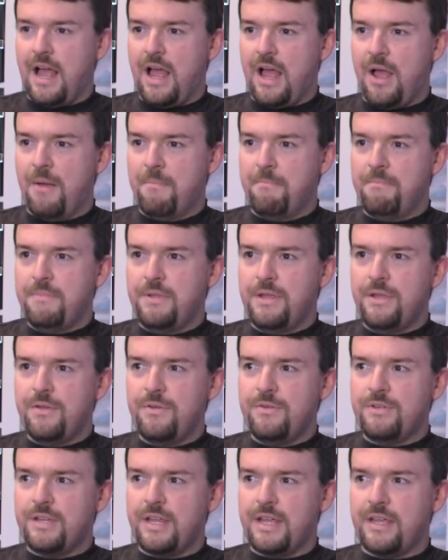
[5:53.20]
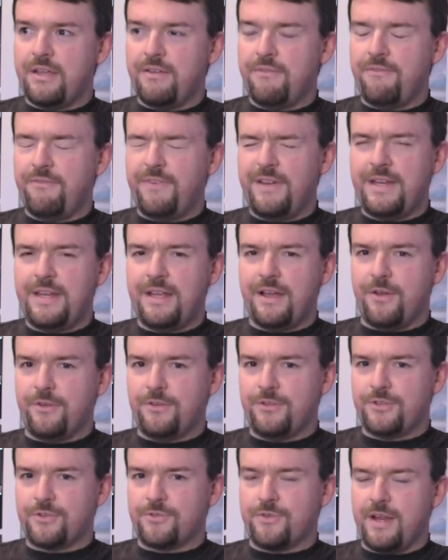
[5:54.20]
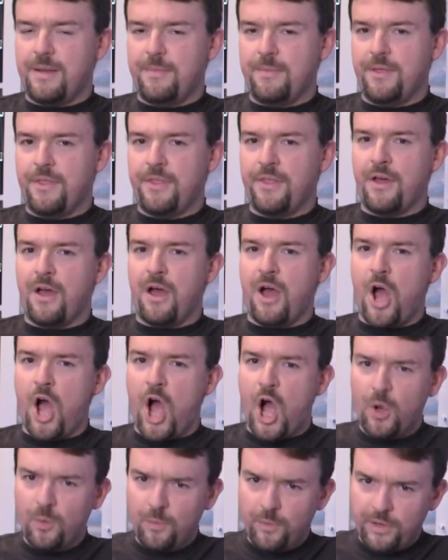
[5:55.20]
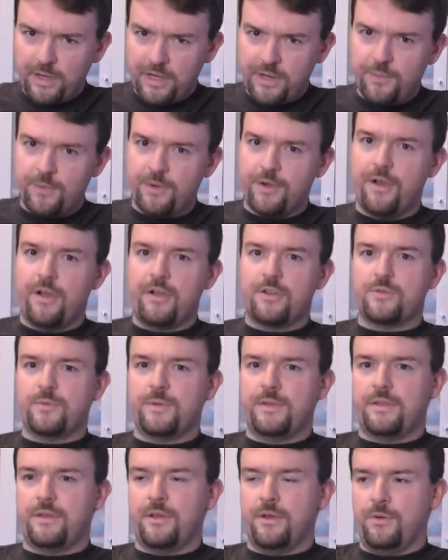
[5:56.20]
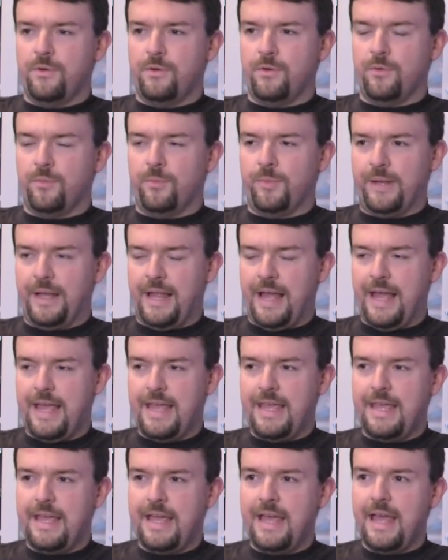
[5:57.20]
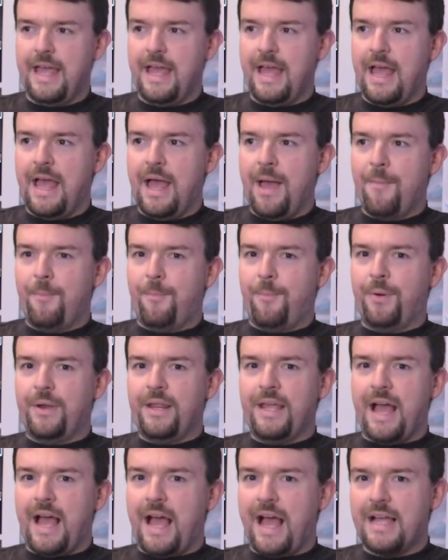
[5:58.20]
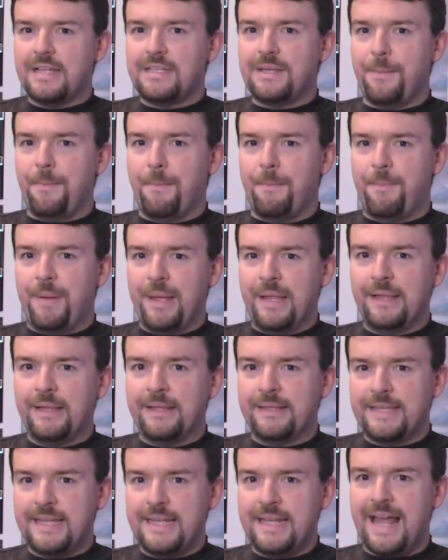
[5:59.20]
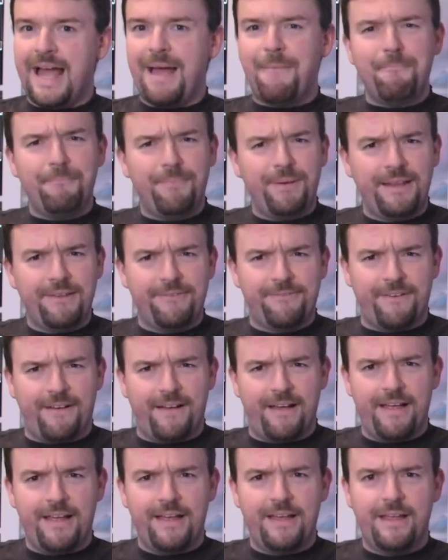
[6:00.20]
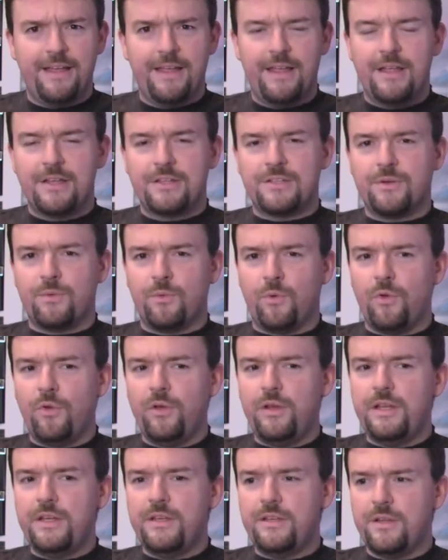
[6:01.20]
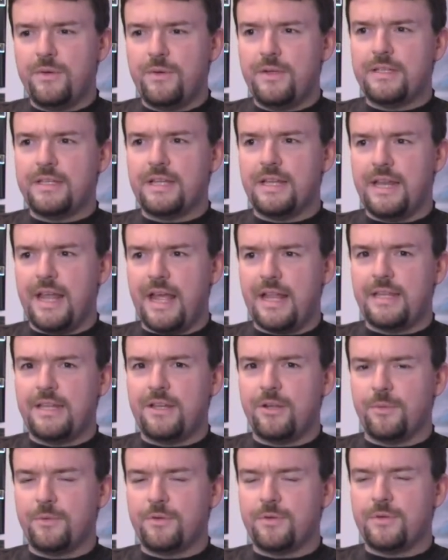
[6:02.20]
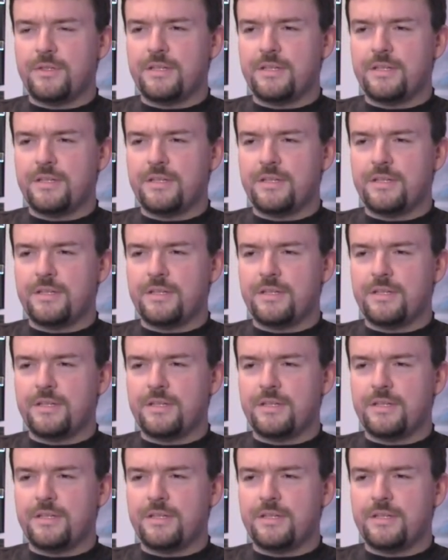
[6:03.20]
a music and video streamer that only works with Google Play, but it has a built-in amplifier, so all you do is connect it up to a